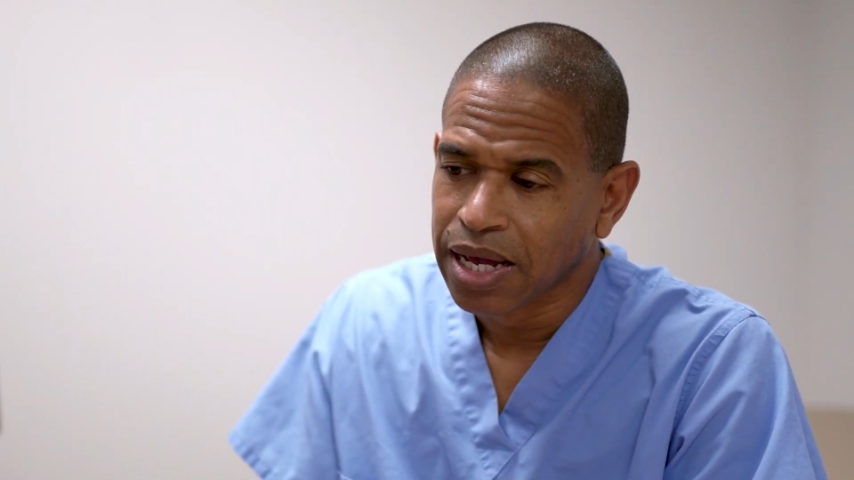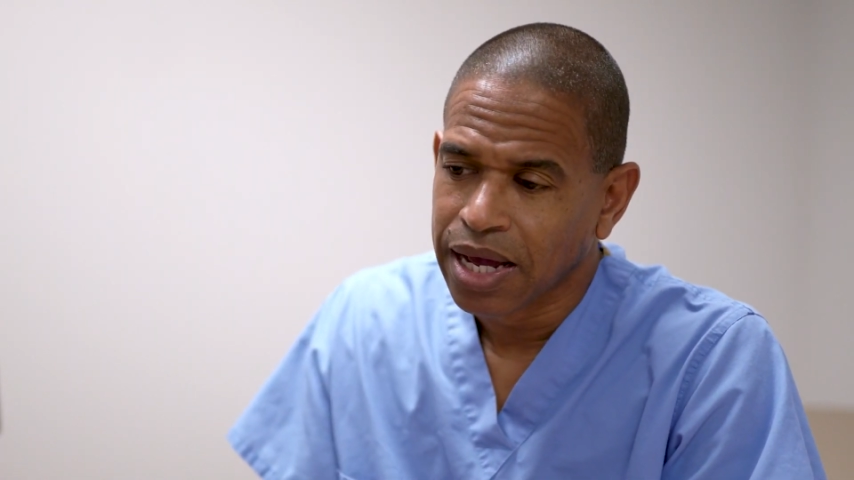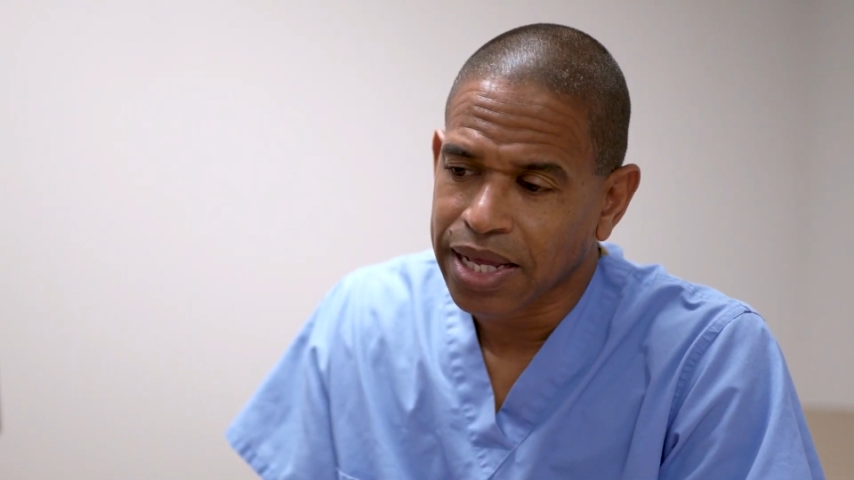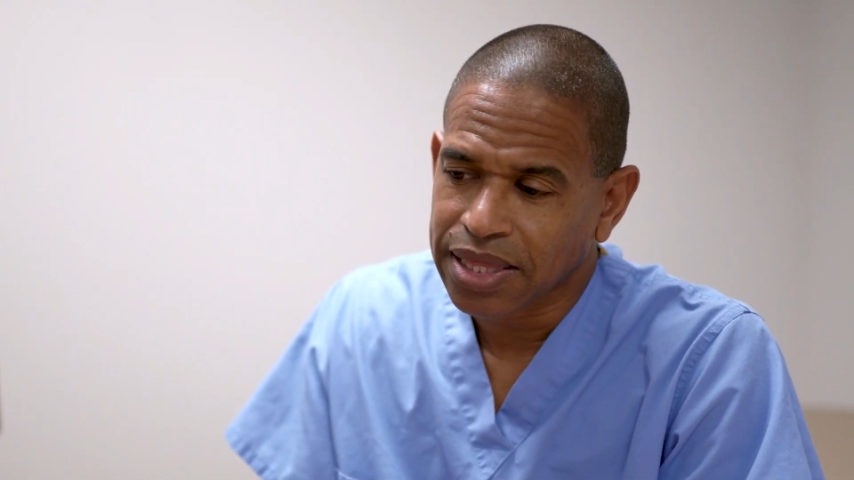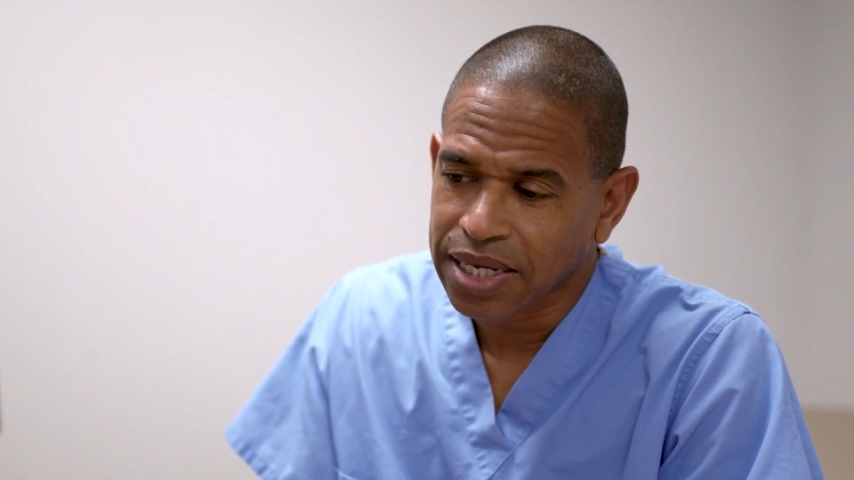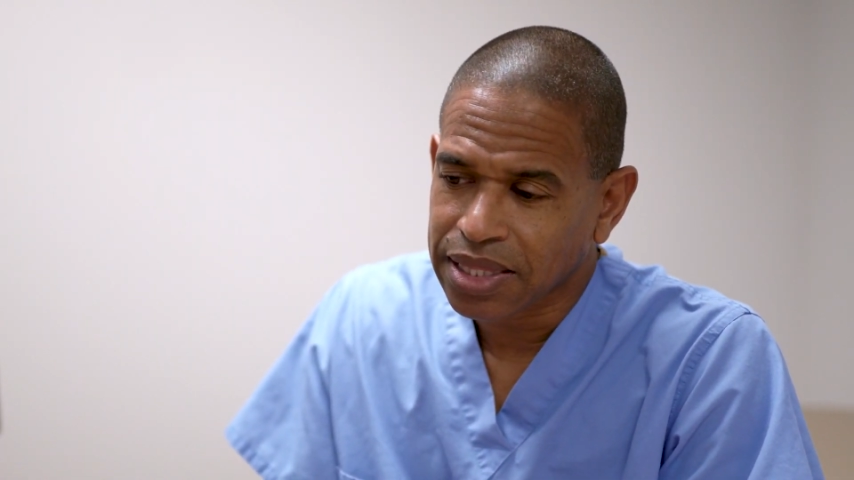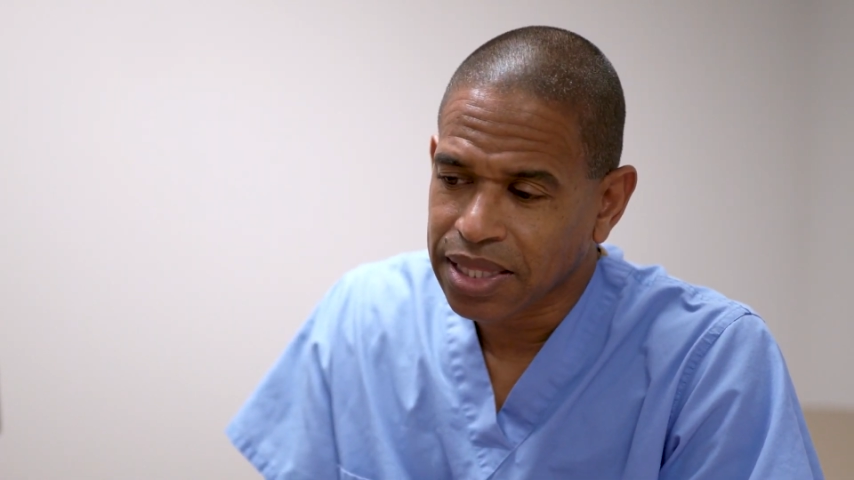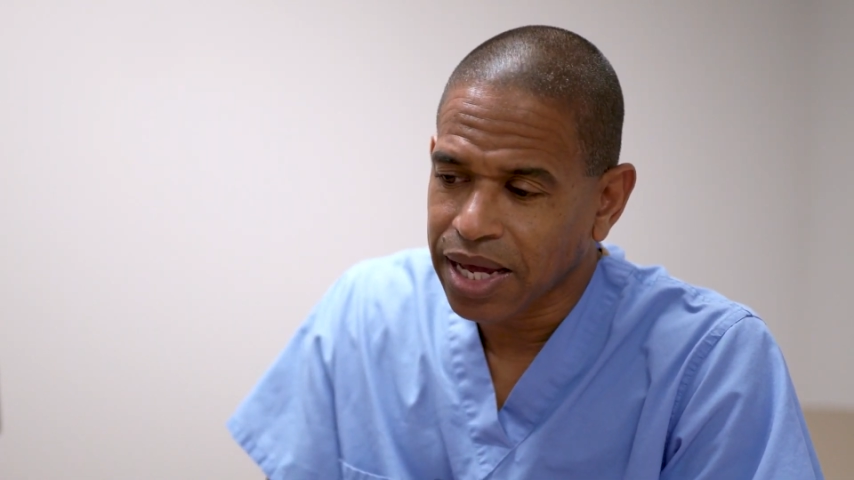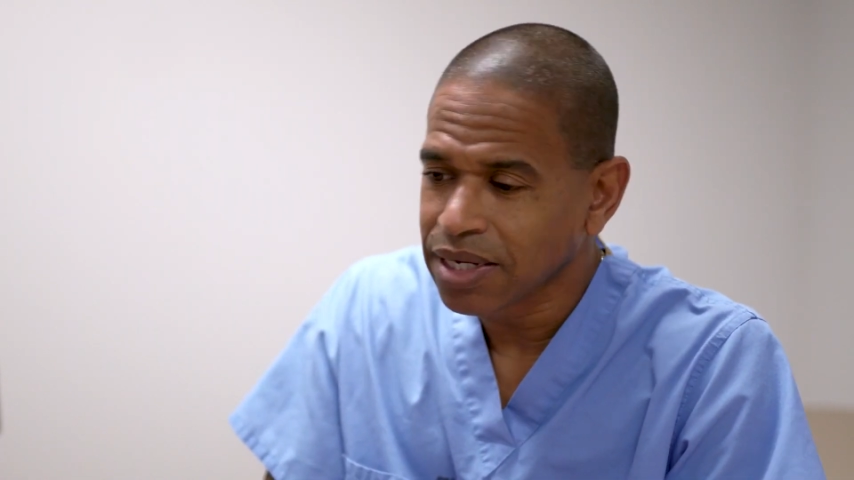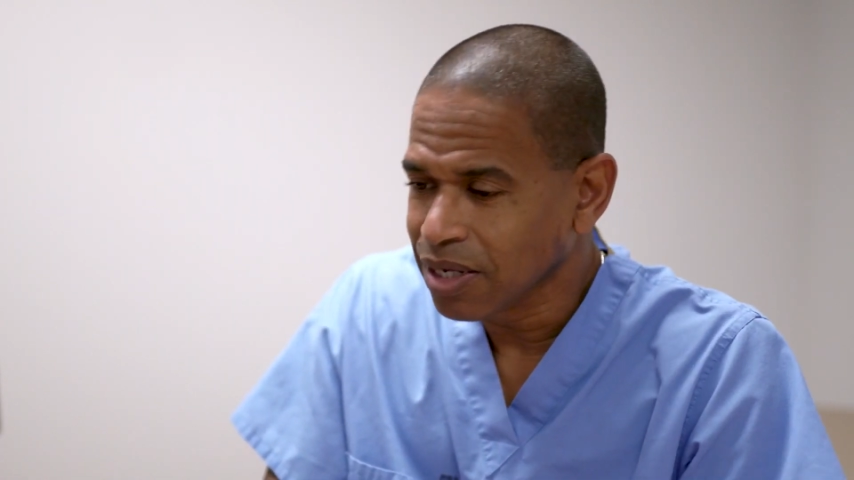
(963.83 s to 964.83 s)
I think
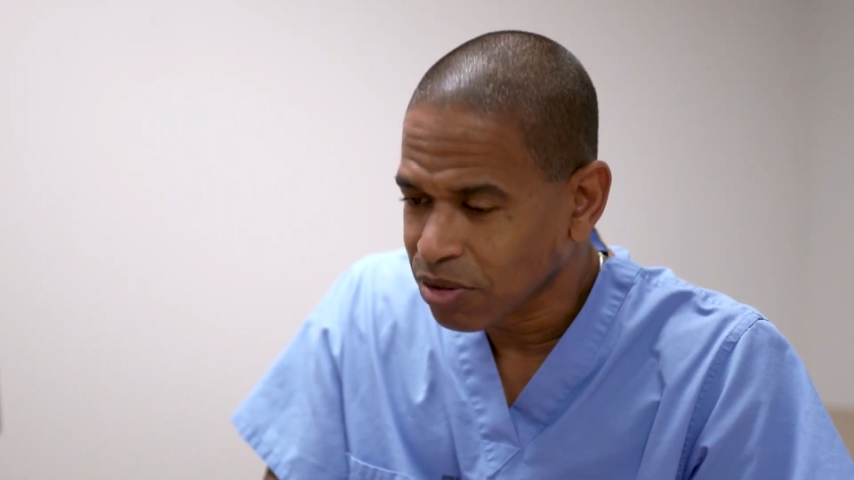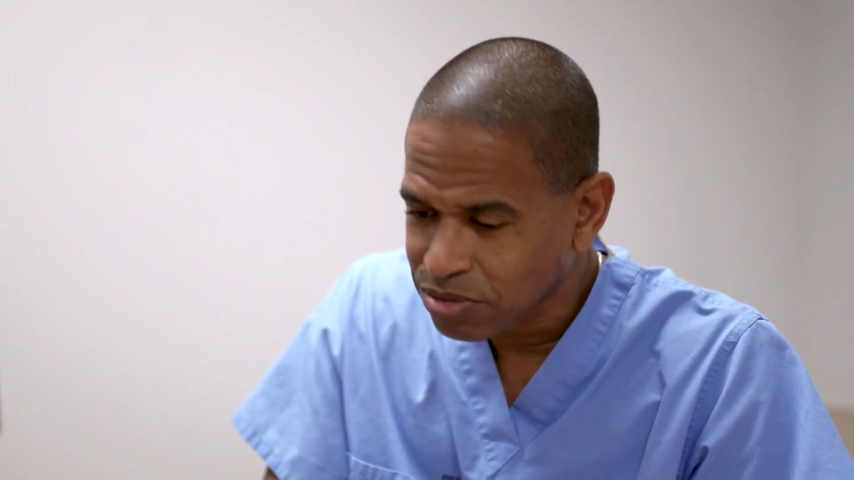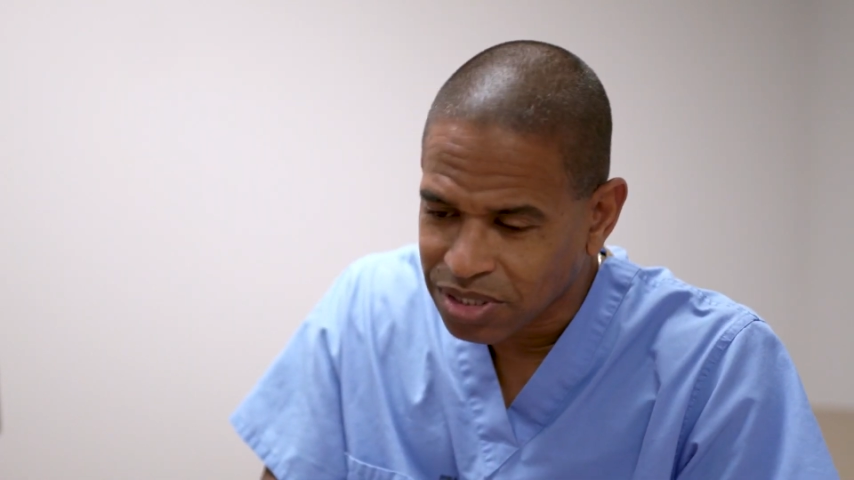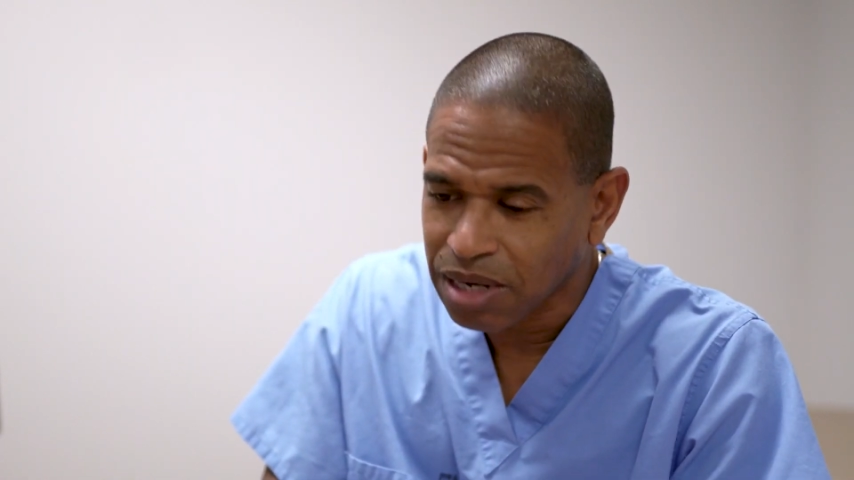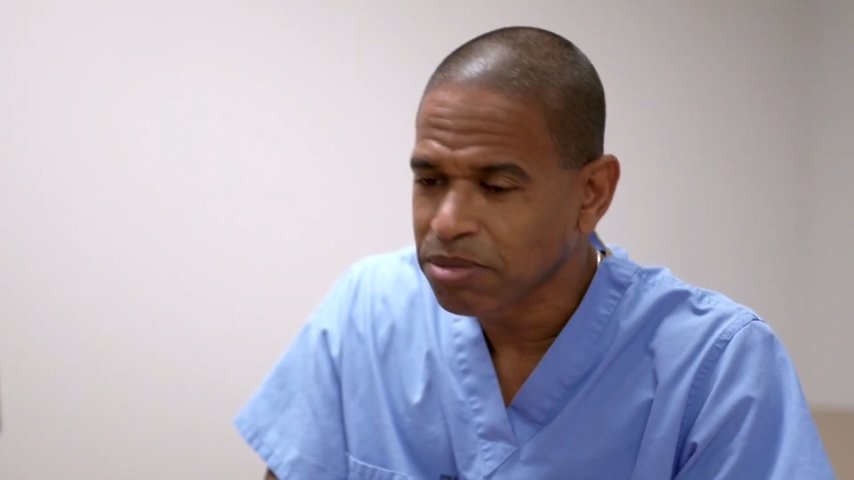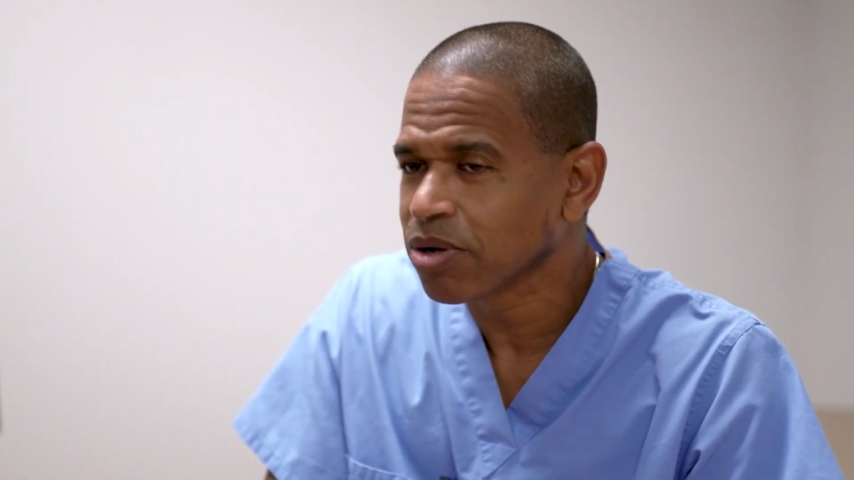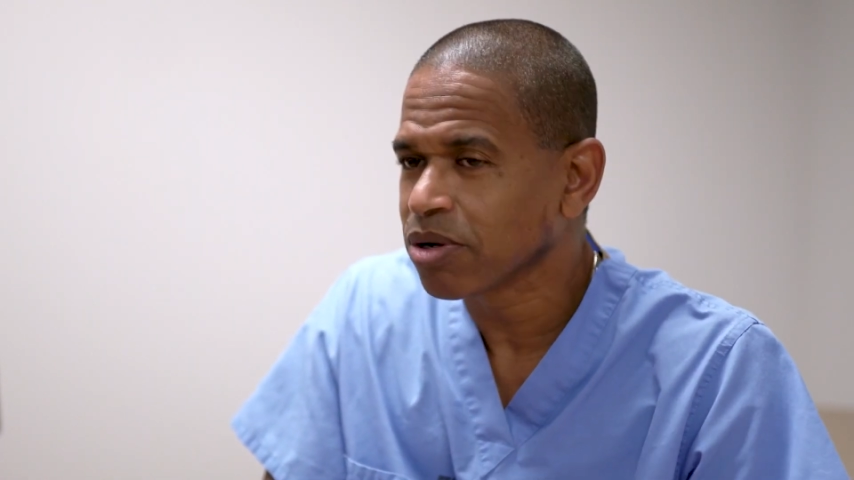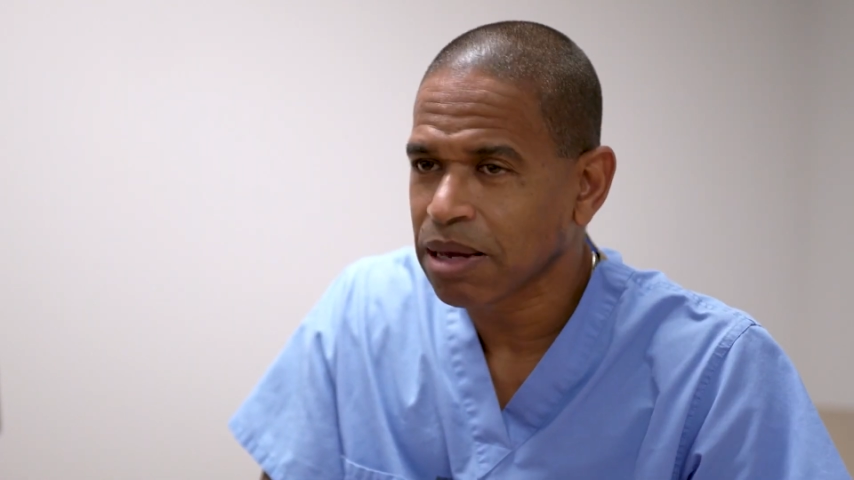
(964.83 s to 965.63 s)
that, to some degree